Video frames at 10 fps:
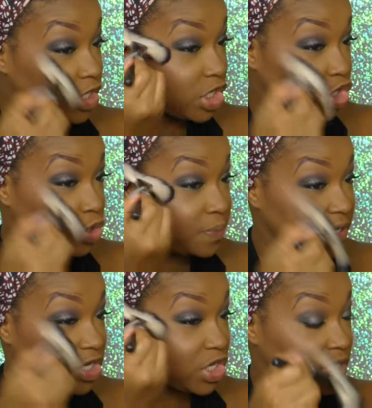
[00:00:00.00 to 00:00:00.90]
Ginger
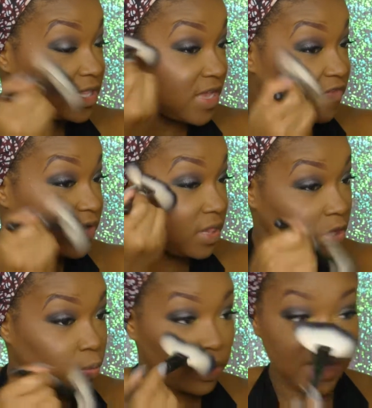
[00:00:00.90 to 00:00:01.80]
Binge could
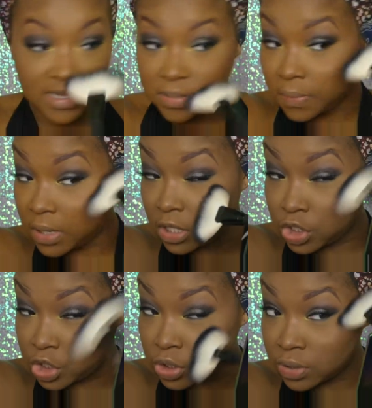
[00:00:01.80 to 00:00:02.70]
definitely work as a
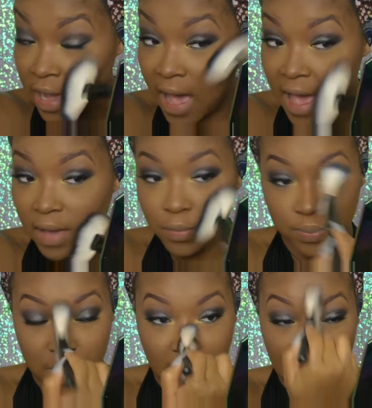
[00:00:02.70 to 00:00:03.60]
blush.
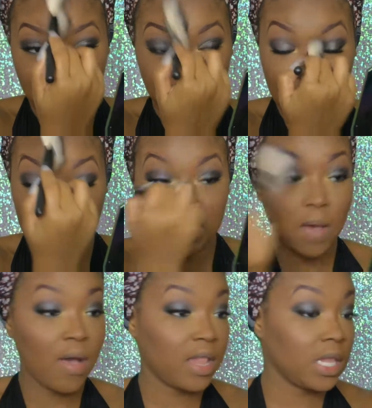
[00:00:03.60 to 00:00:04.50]
That's
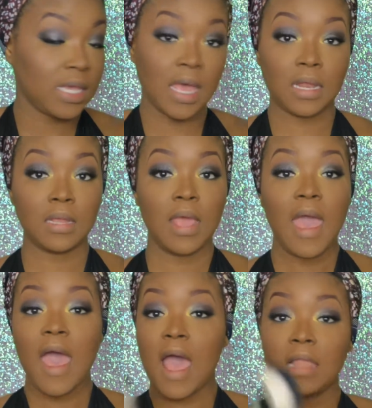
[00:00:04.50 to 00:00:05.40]
how I look at it.
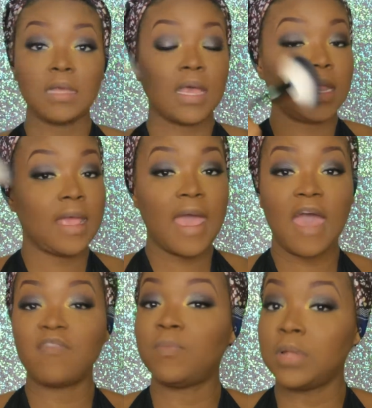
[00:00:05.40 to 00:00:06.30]
I look at it
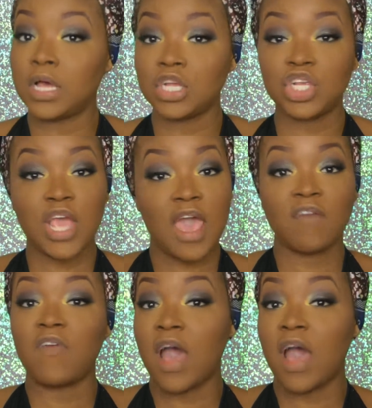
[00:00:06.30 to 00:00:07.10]
half blush, half